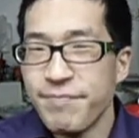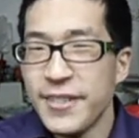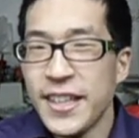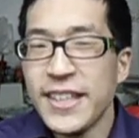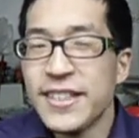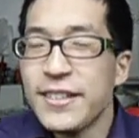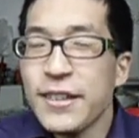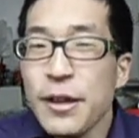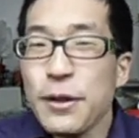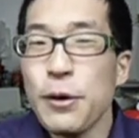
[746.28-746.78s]

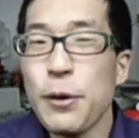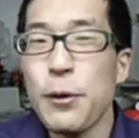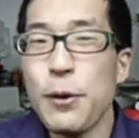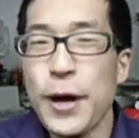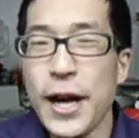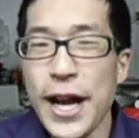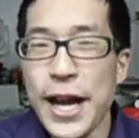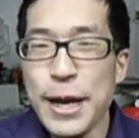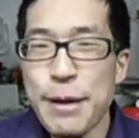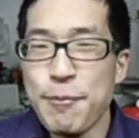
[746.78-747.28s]
it's not
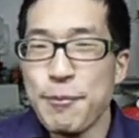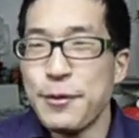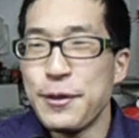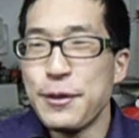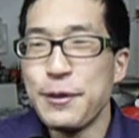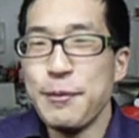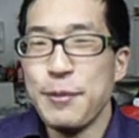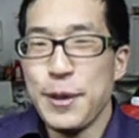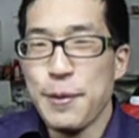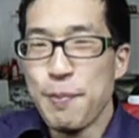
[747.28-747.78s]
our aim
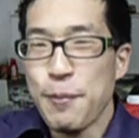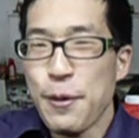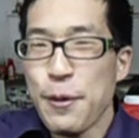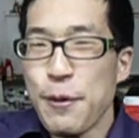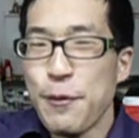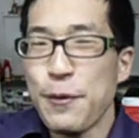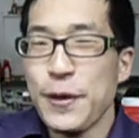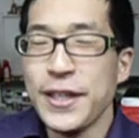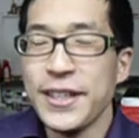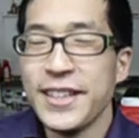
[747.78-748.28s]
to be
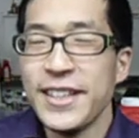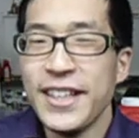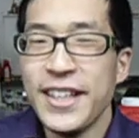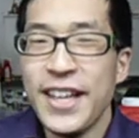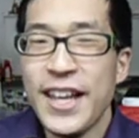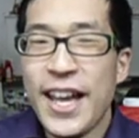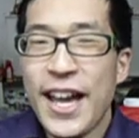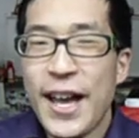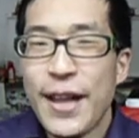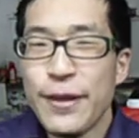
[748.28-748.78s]
perfect.
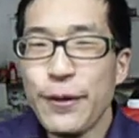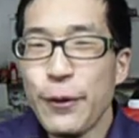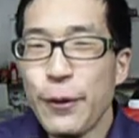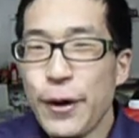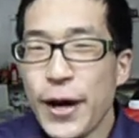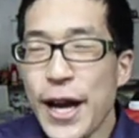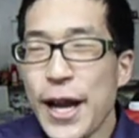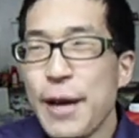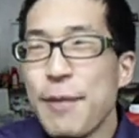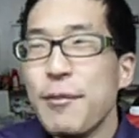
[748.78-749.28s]

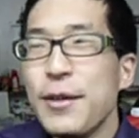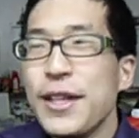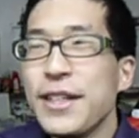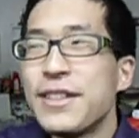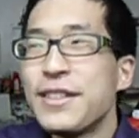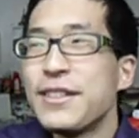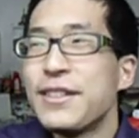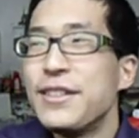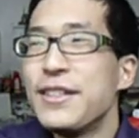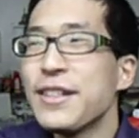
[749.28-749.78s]
Our aim is
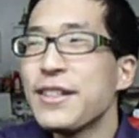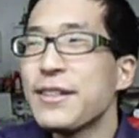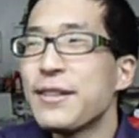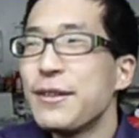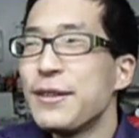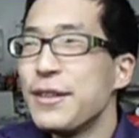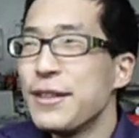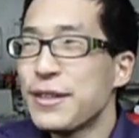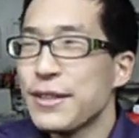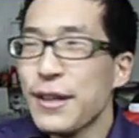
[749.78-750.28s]
just to
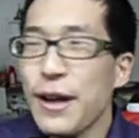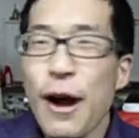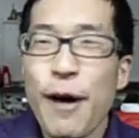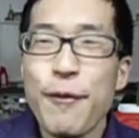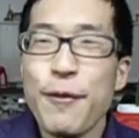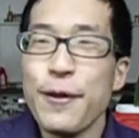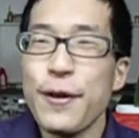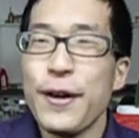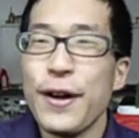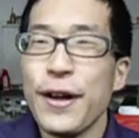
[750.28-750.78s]

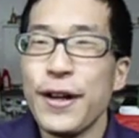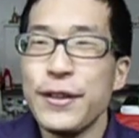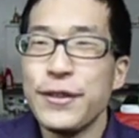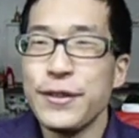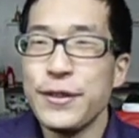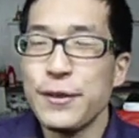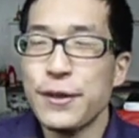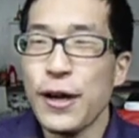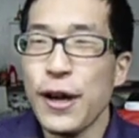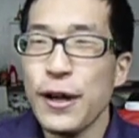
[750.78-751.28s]
discover a
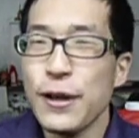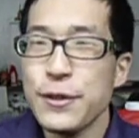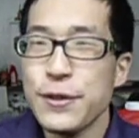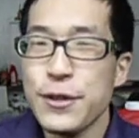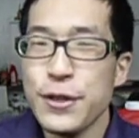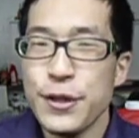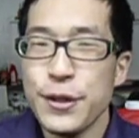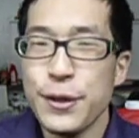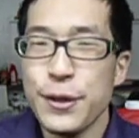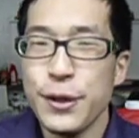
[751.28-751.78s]
new
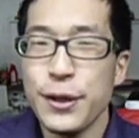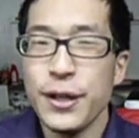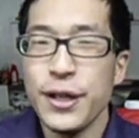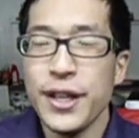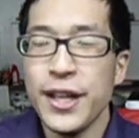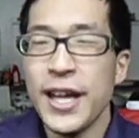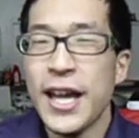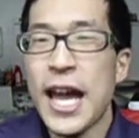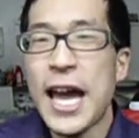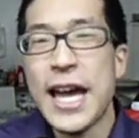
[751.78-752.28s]
culture
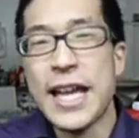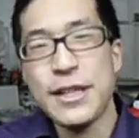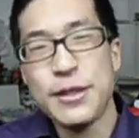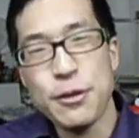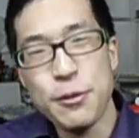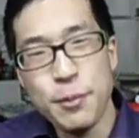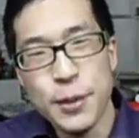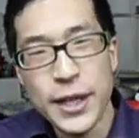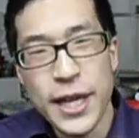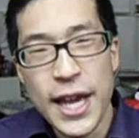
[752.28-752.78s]
and
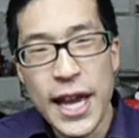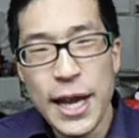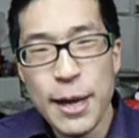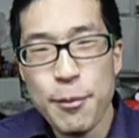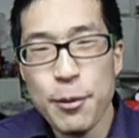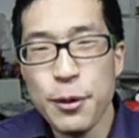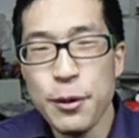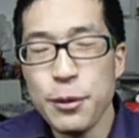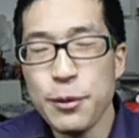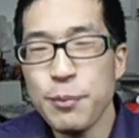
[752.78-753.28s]
to be
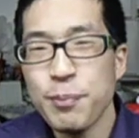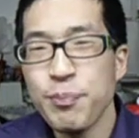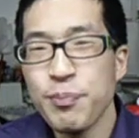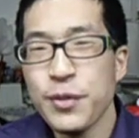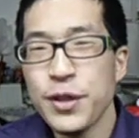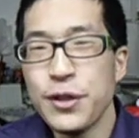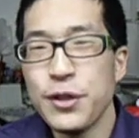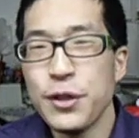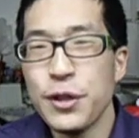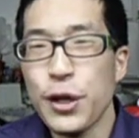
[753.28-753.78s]
able
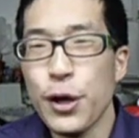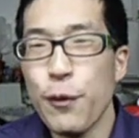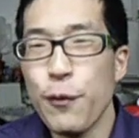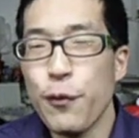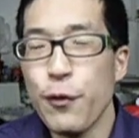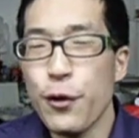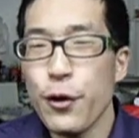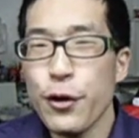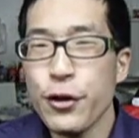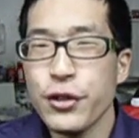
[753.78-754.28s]
to
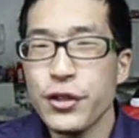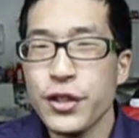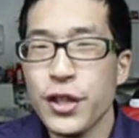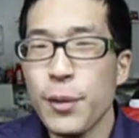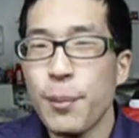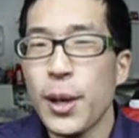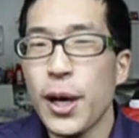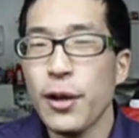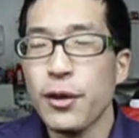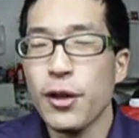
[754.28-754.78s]
converse
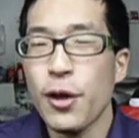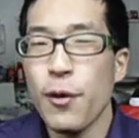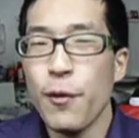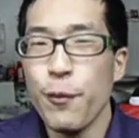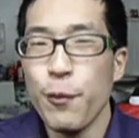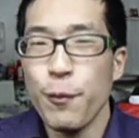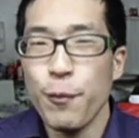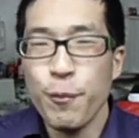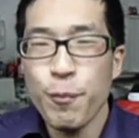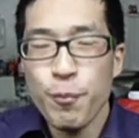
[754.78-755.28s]
about a
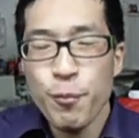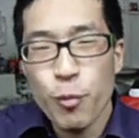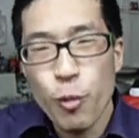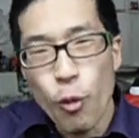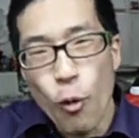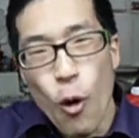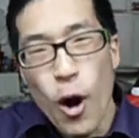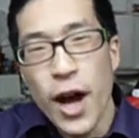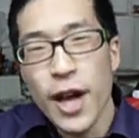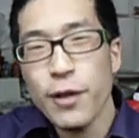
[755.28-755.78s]

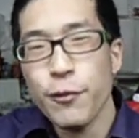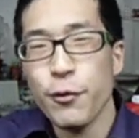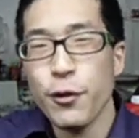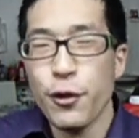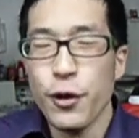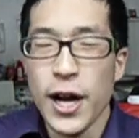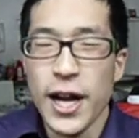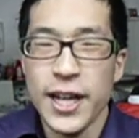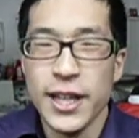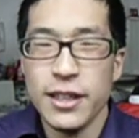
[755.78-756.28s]
wide
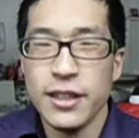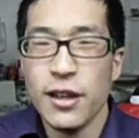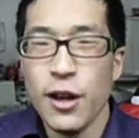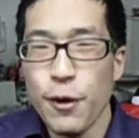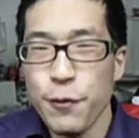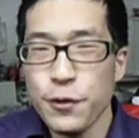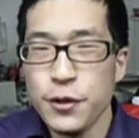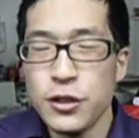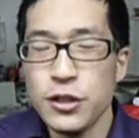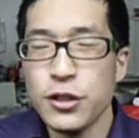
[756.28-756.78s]
variety
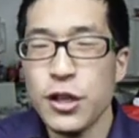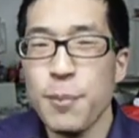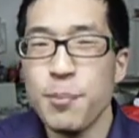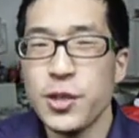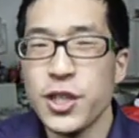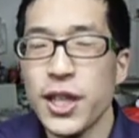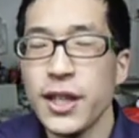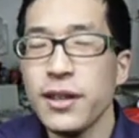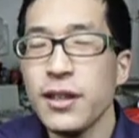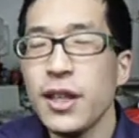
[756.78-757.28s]
of
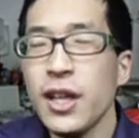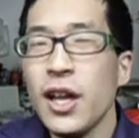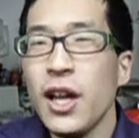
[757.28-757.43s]
subject.